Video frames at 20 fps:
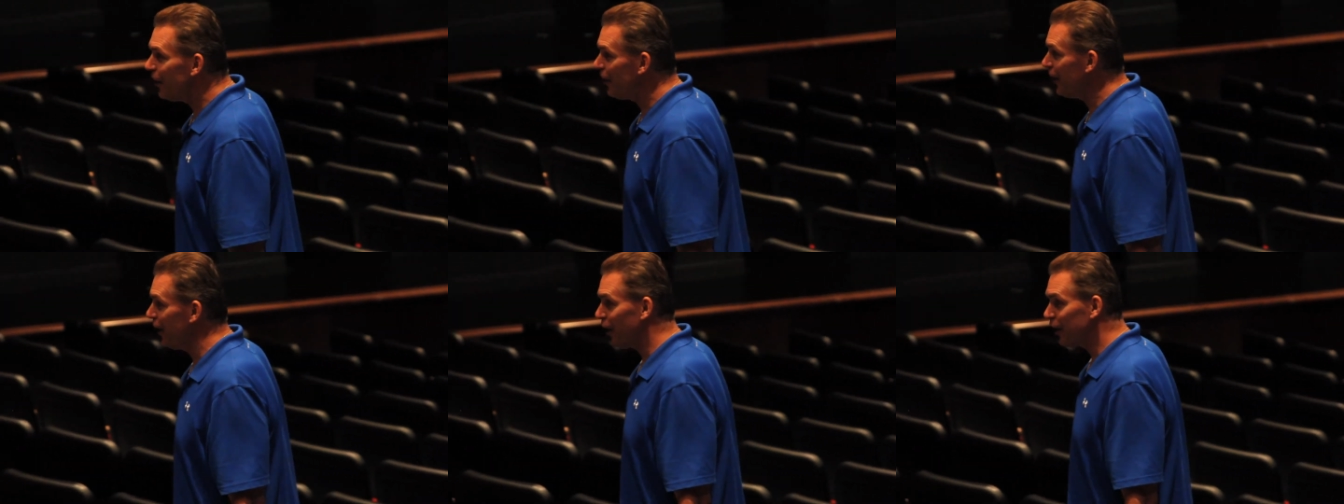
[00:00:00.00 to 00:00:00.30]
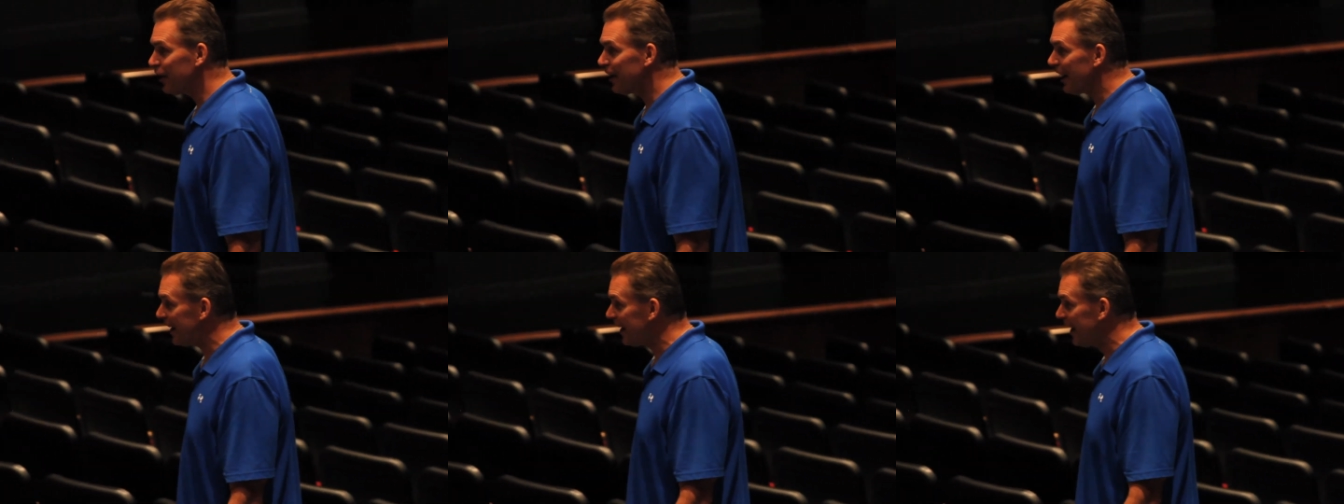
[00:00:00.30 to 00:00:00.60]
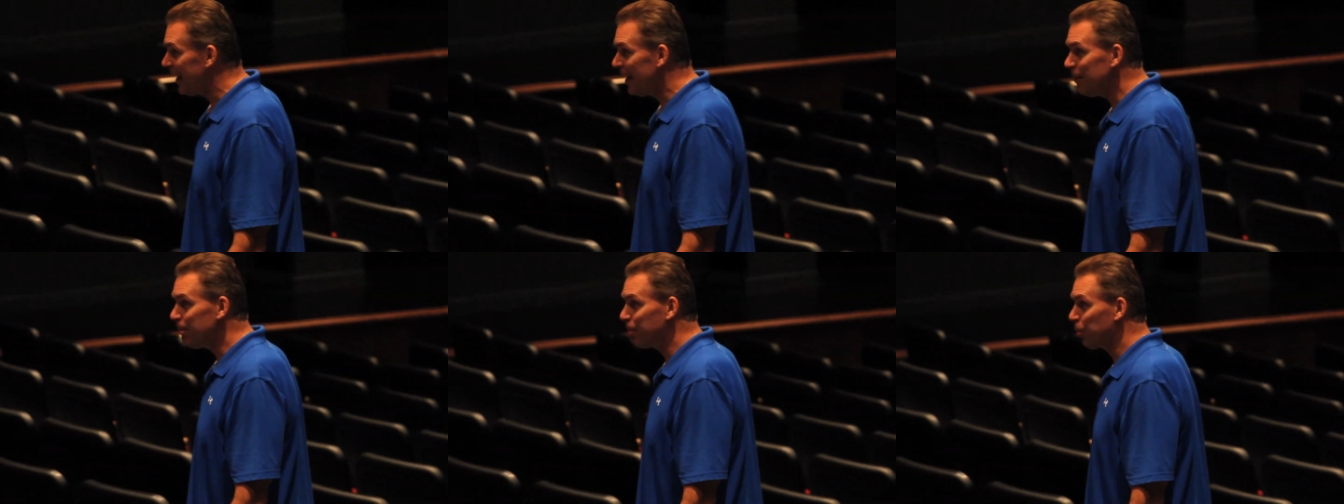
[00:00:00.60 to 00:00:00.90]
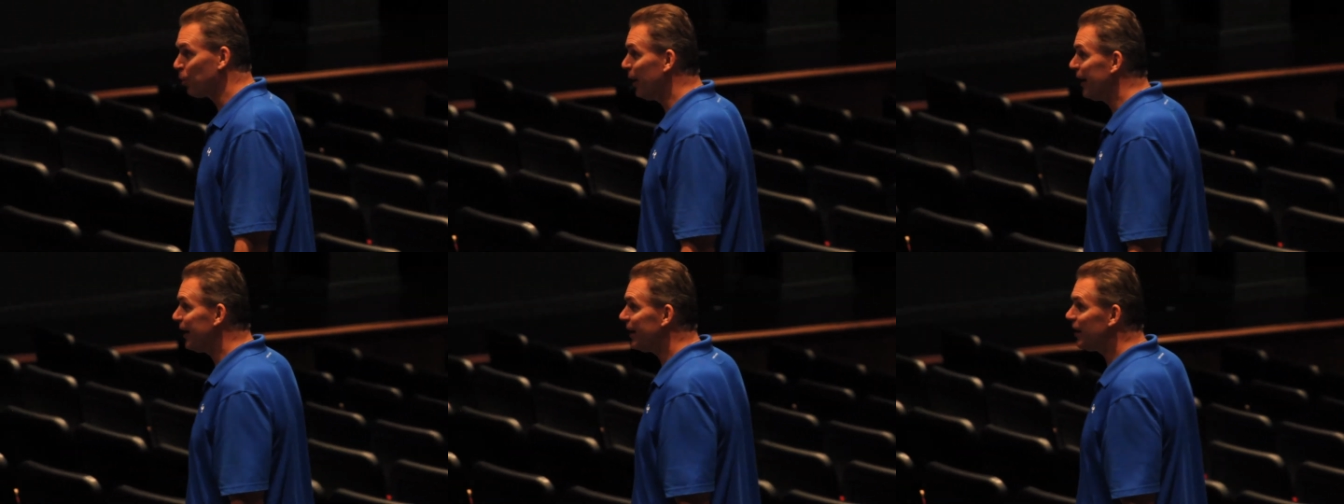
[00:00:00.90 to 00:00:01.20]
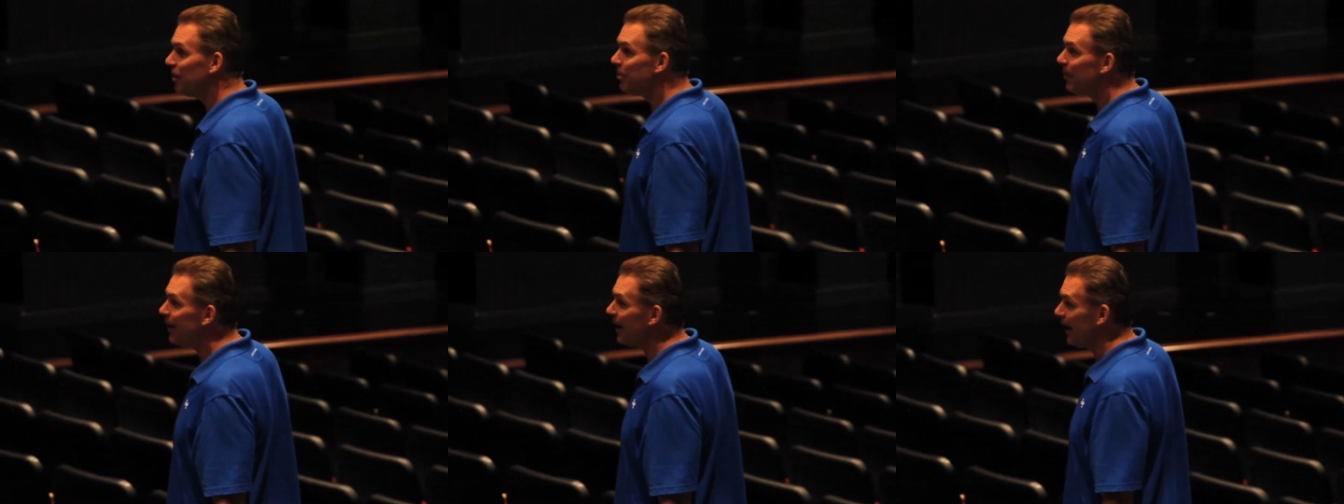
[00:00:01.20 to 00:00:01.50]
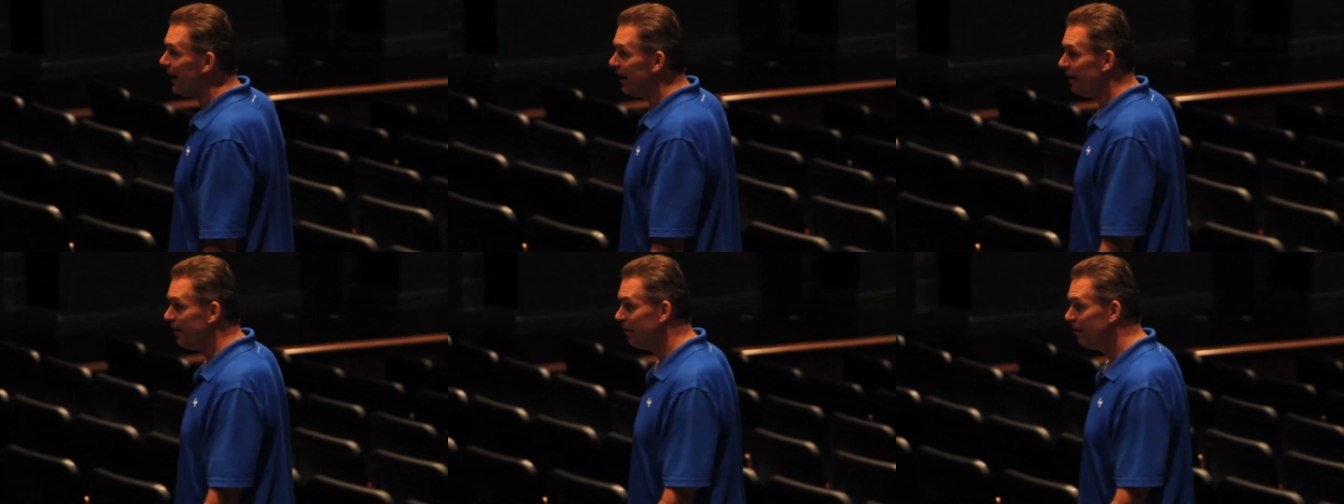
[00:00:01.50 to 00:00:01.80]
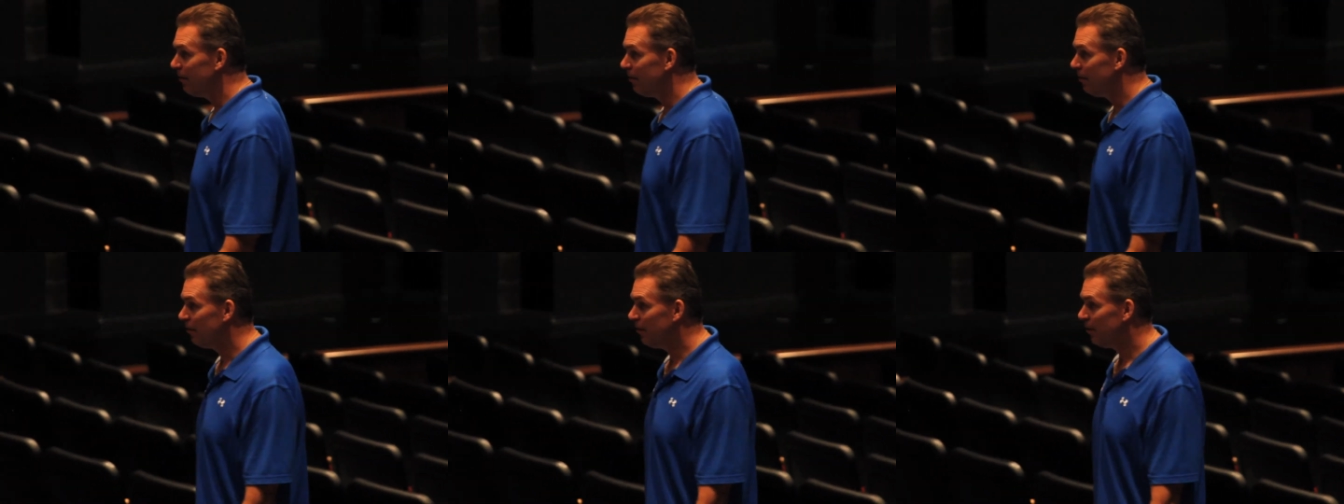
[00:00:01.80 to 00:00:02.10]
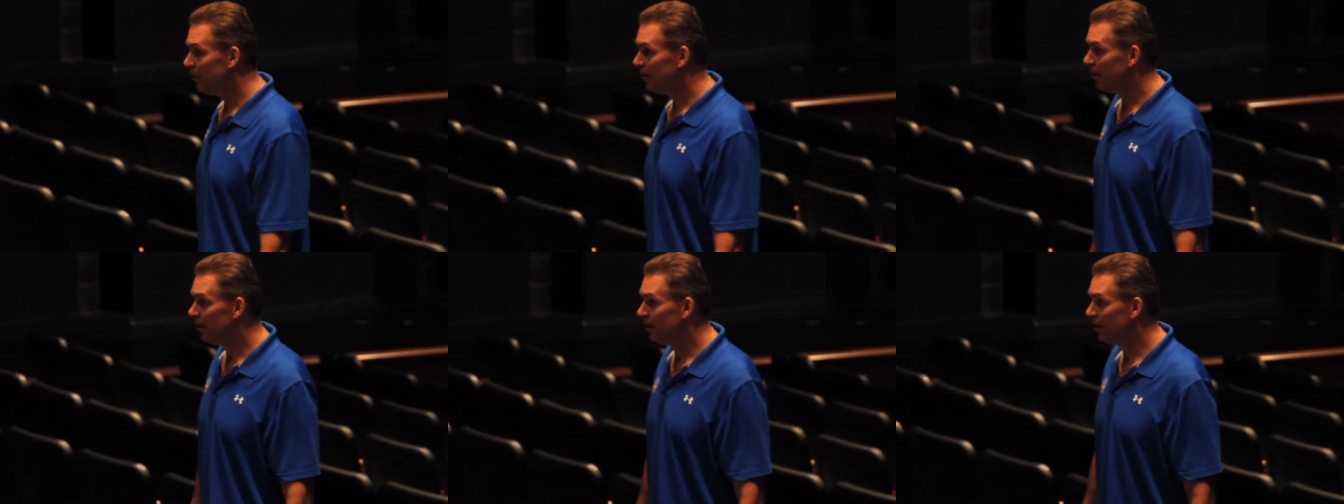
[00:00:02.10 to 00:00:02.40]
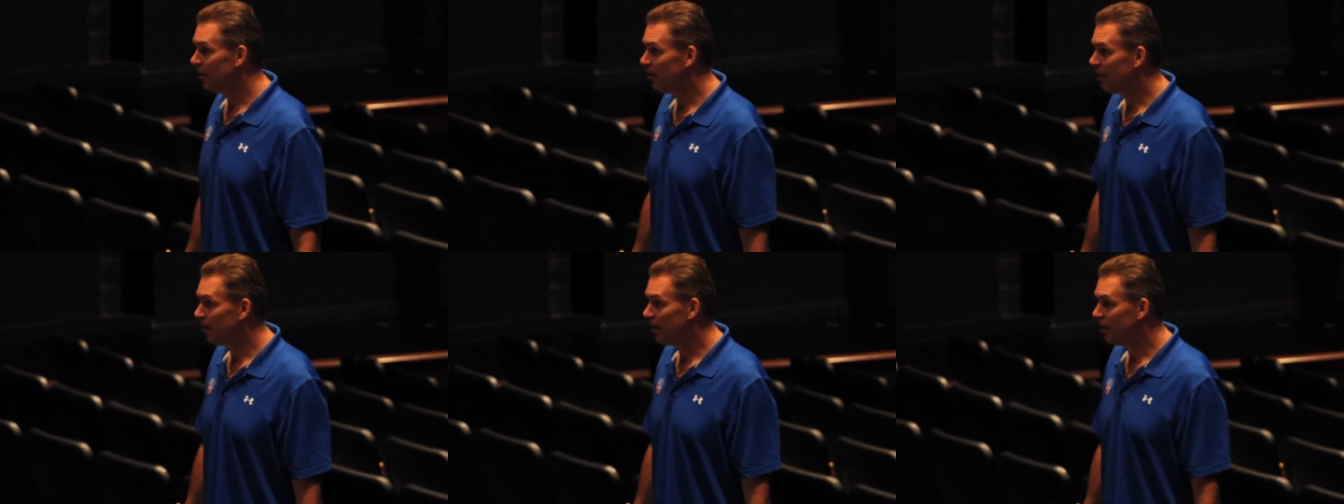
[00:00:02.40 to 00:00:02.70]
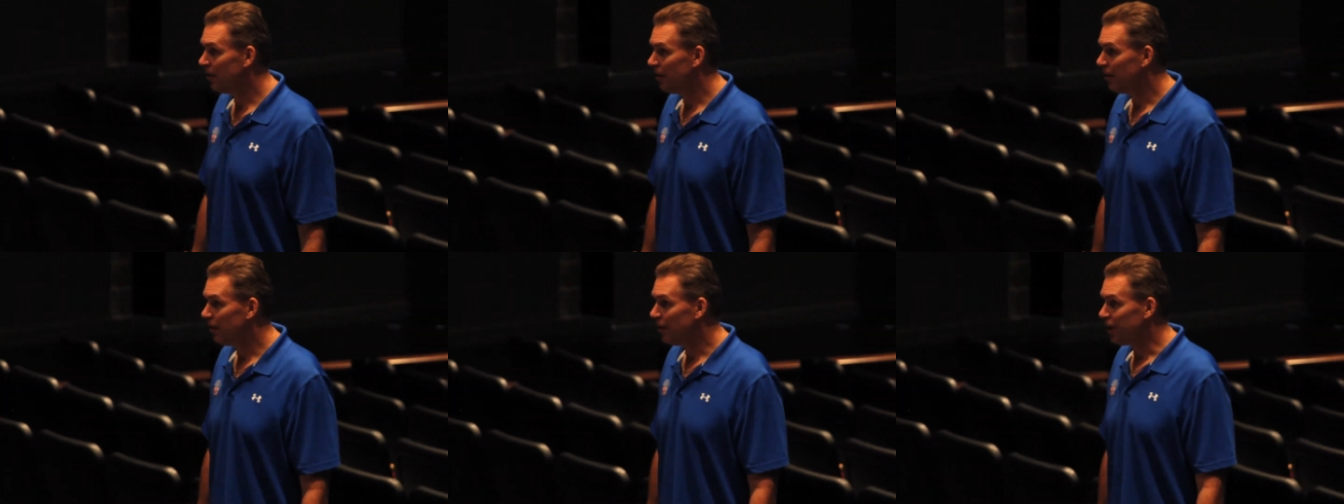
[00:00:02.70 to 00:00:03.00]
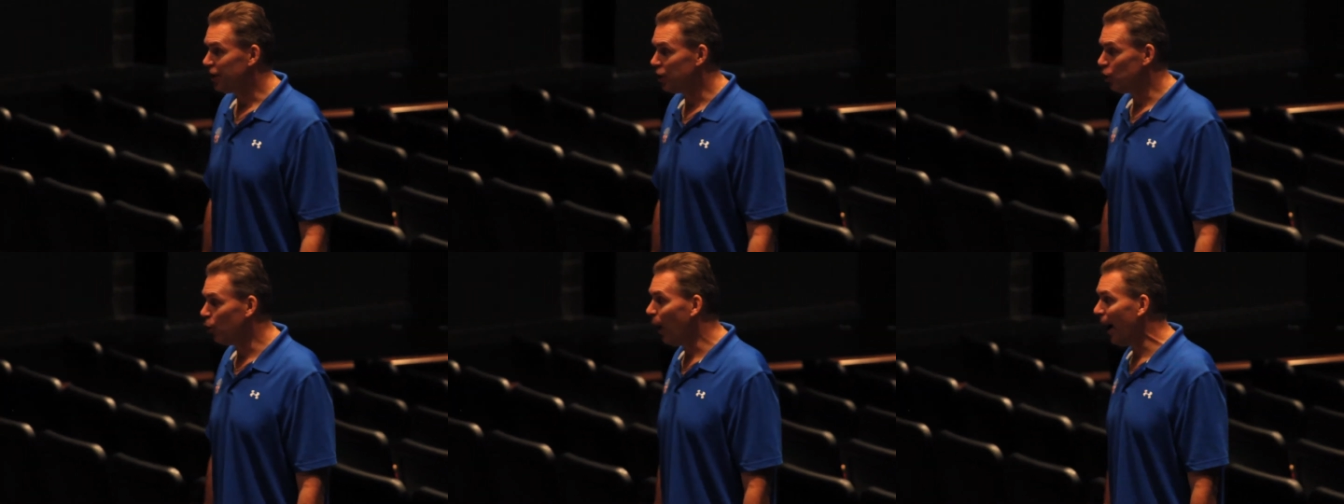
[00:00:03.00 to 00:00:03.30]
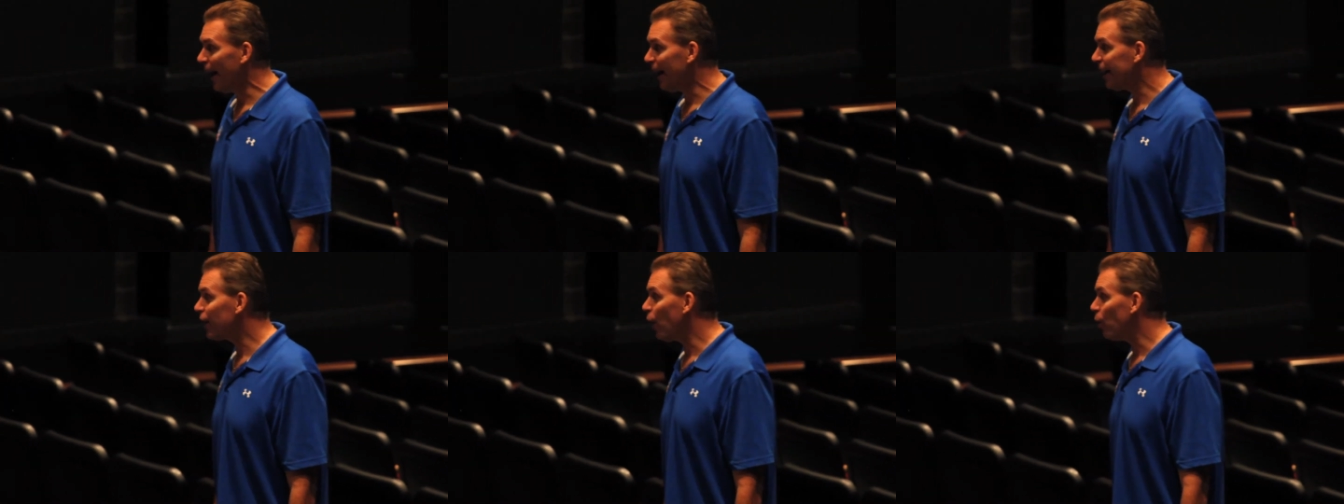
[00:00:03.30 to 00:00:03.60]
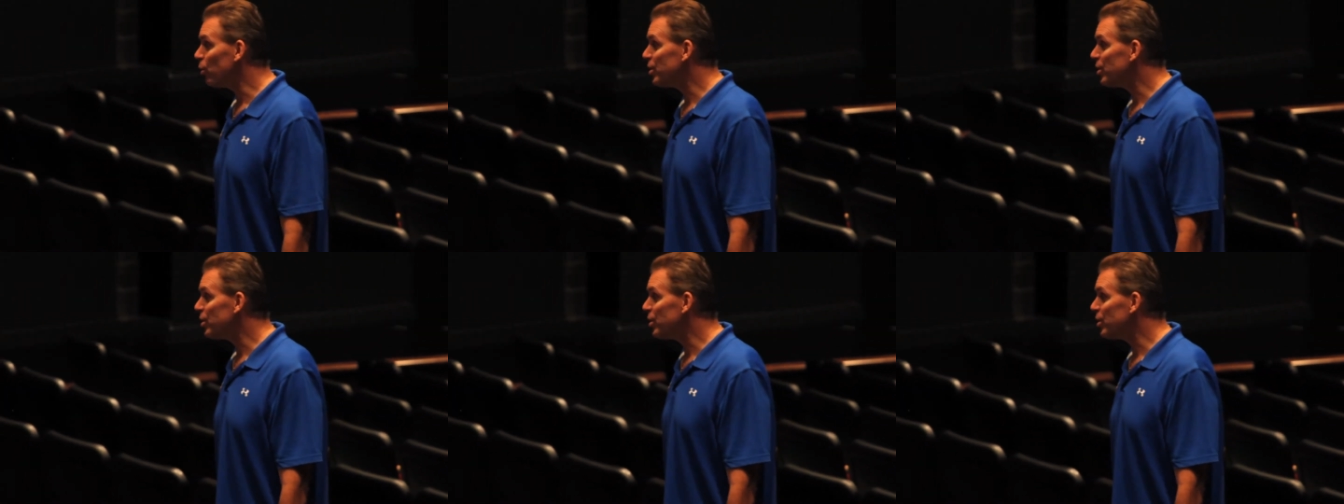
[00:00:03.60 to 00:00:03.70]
going to keep bringing them in. You want to go